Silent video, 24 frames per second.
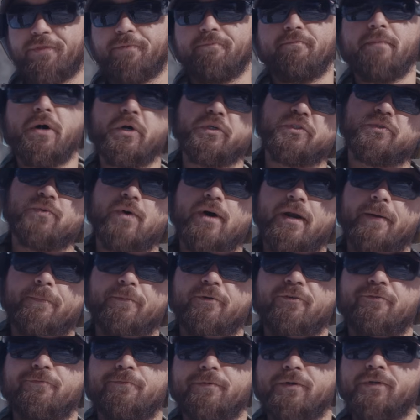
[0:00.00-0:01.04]
most
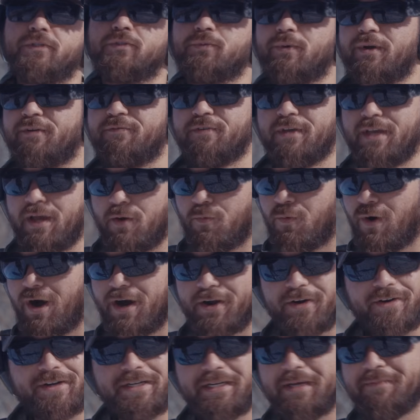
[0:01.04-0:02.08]
waterproof boots, where if you get
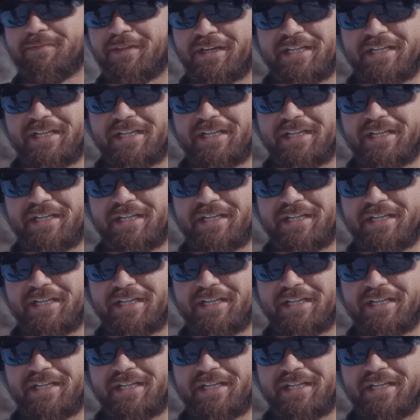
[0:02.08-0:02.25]
water in them,